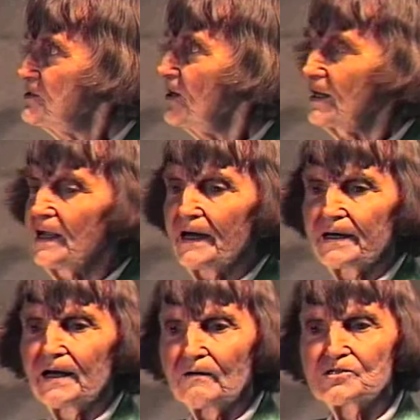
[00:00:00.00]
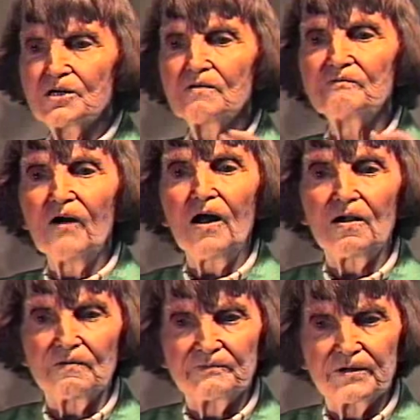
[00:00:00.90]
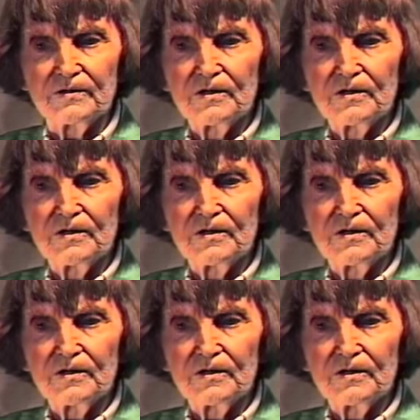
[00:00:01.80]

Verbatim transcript: saw like it, how she evolved.